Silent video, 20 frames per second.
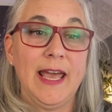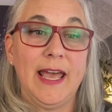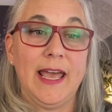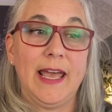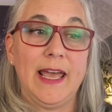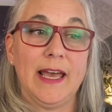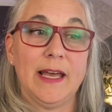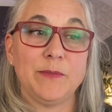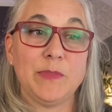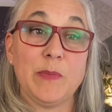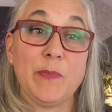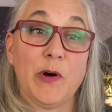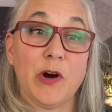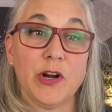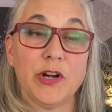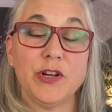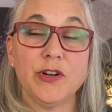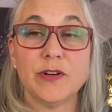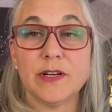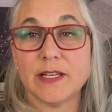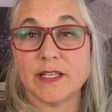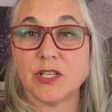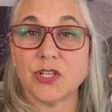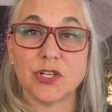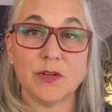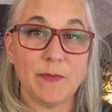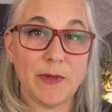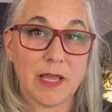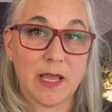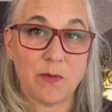and be part of your
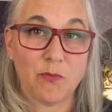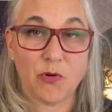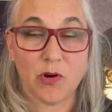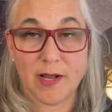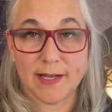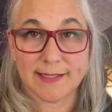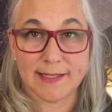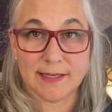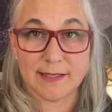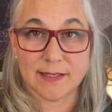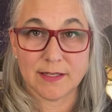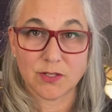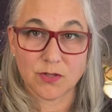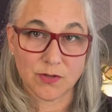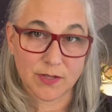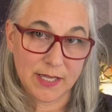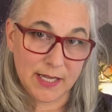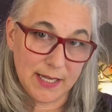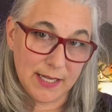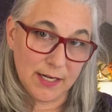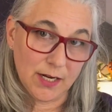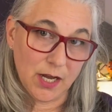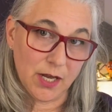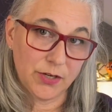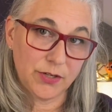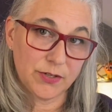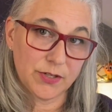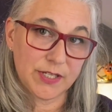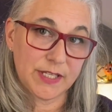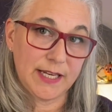decision making processes so they can
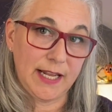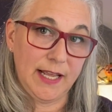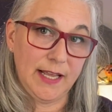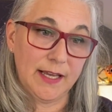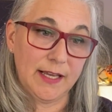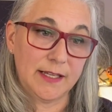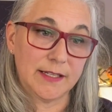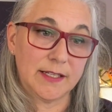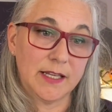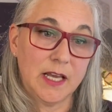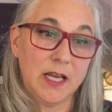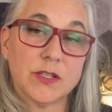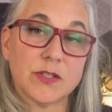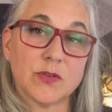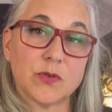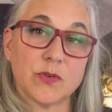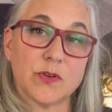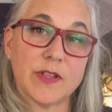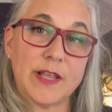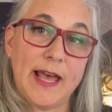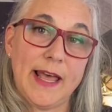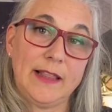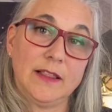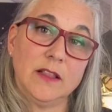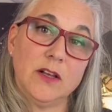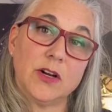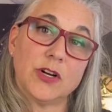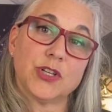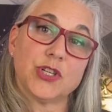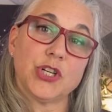understand sort of that
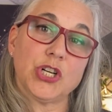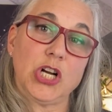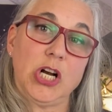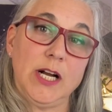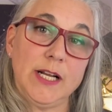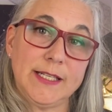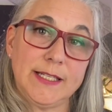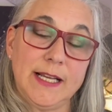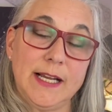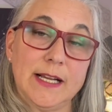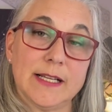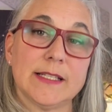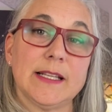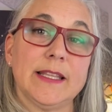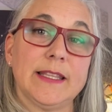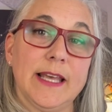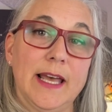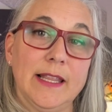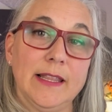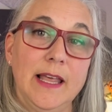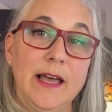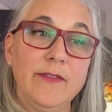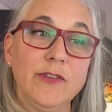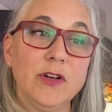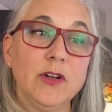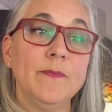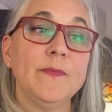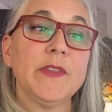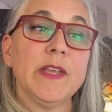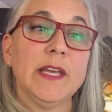larger context at that
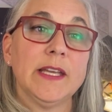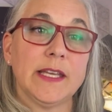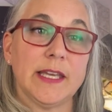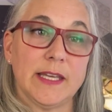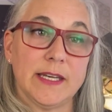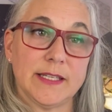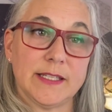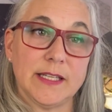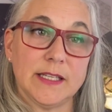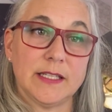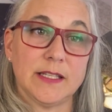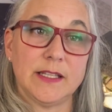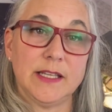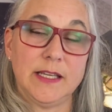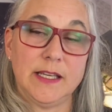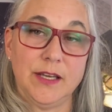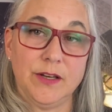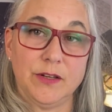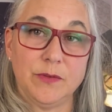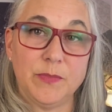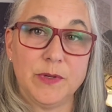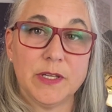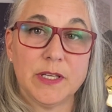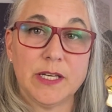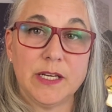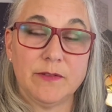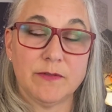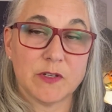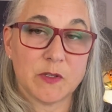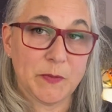level, get a sense of the
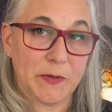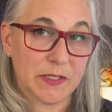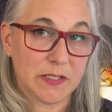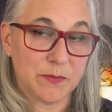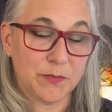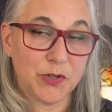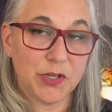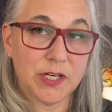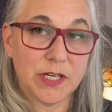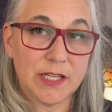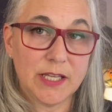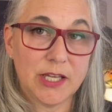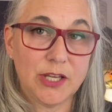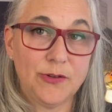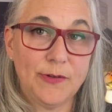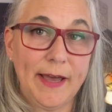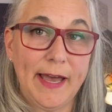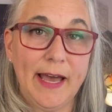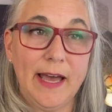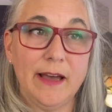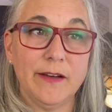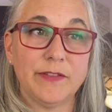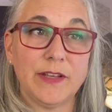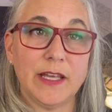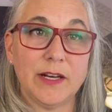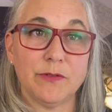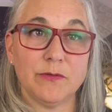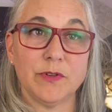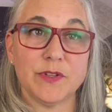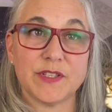accountability and responsibility that you have,
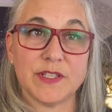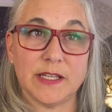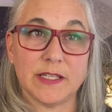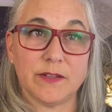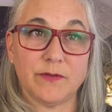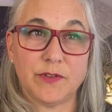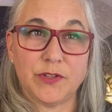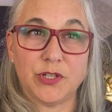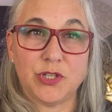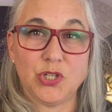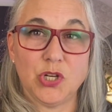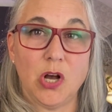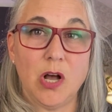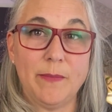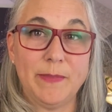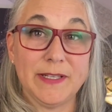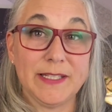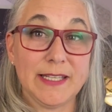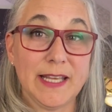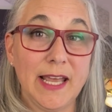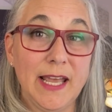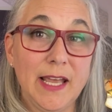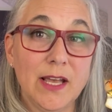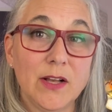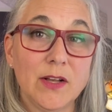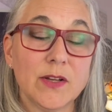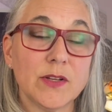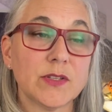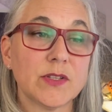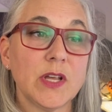get a real sense of what the job
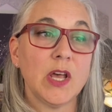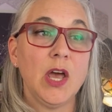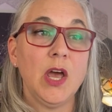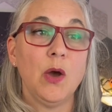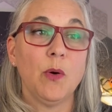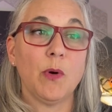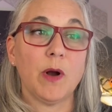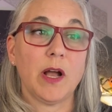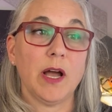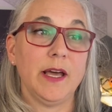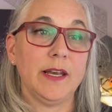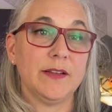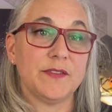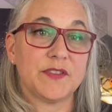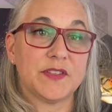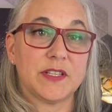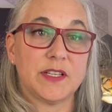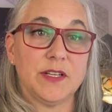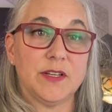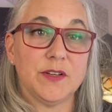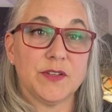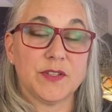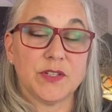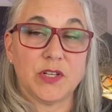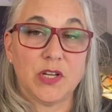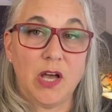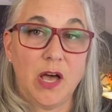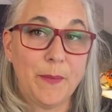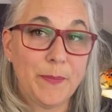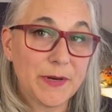entails, what kind of skills and
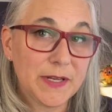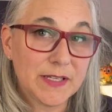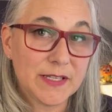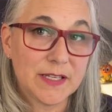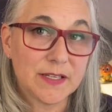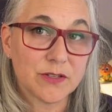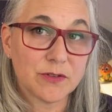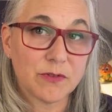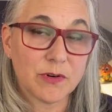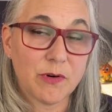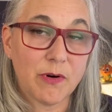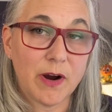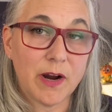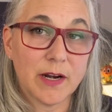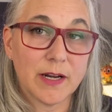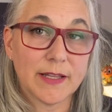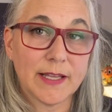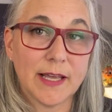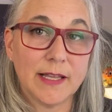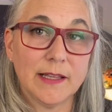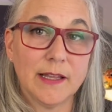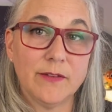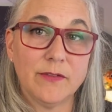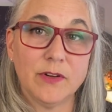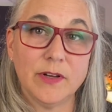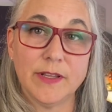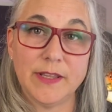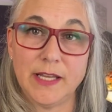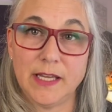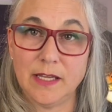competencies are required at that
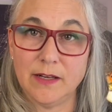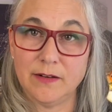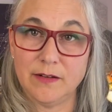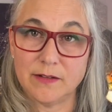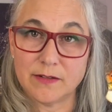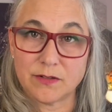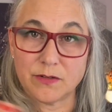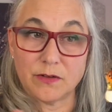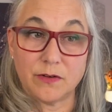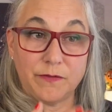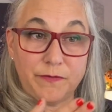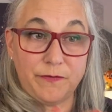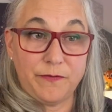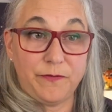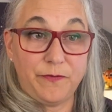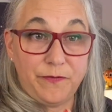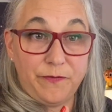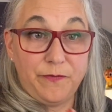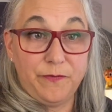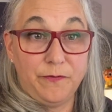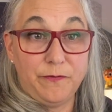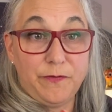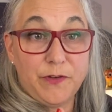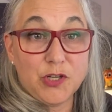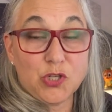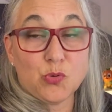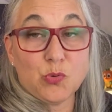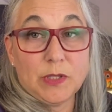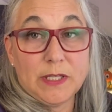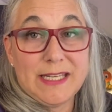level, and they can sort of
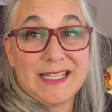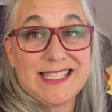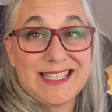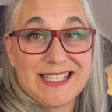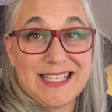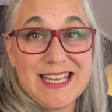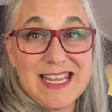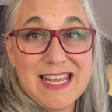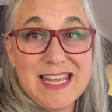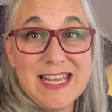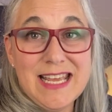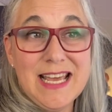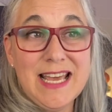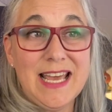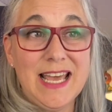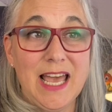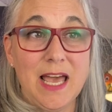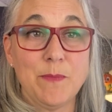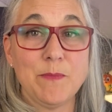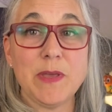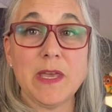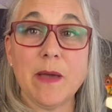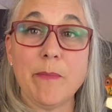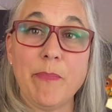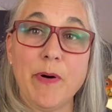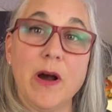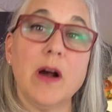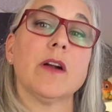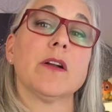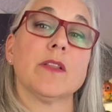visually see and be a
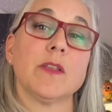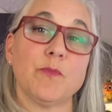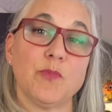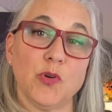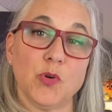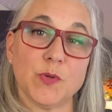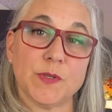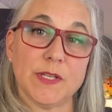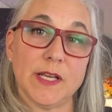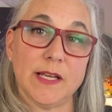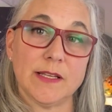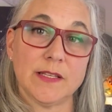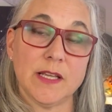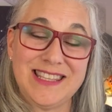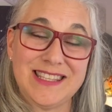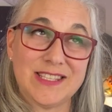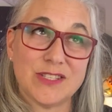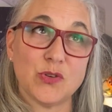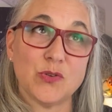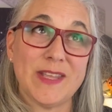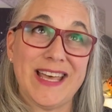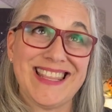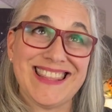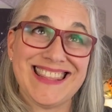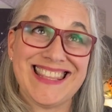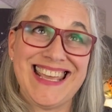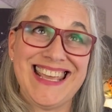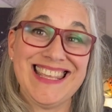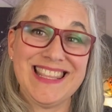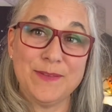part of the process so that
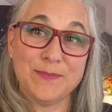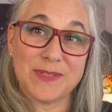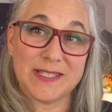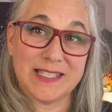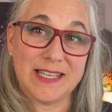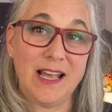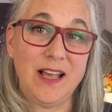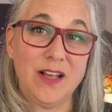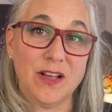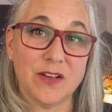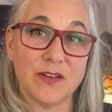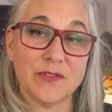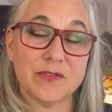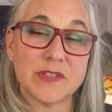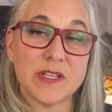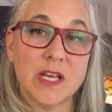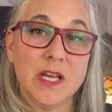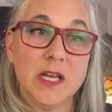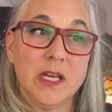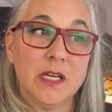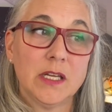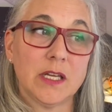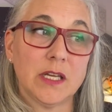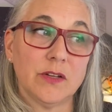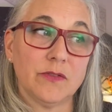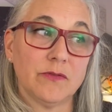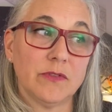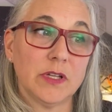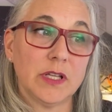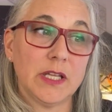they themselves
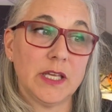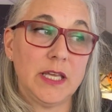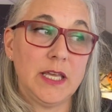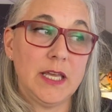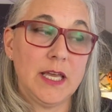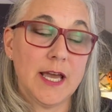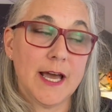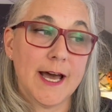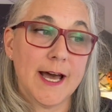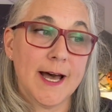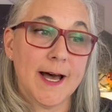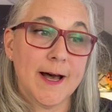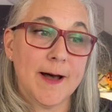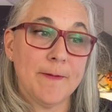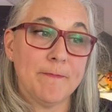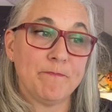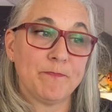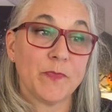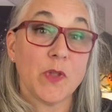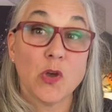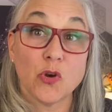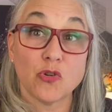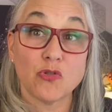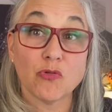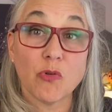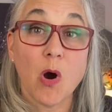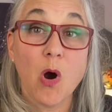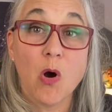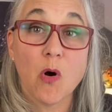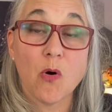can really um,
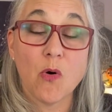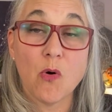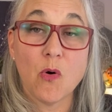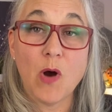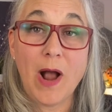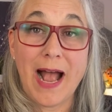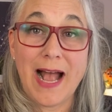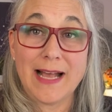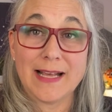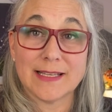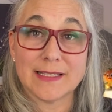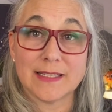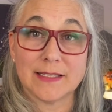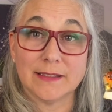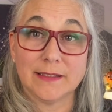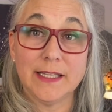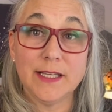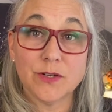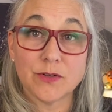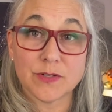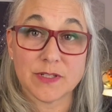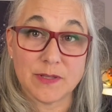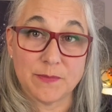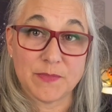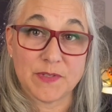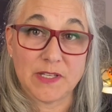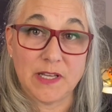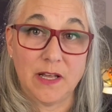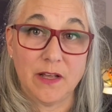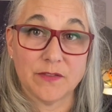grow as leaders
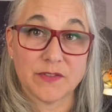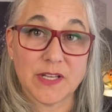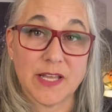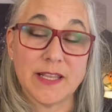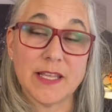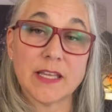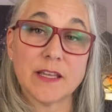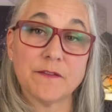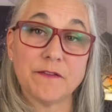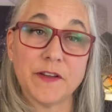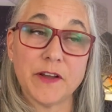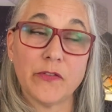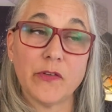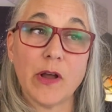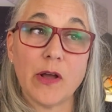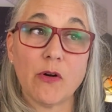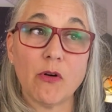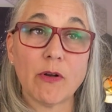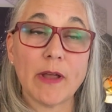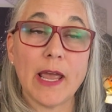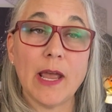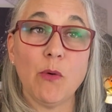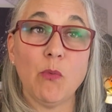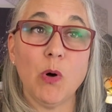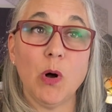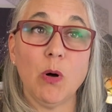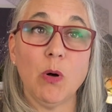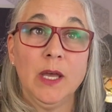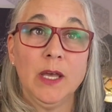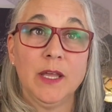themselves and they can figure out okay well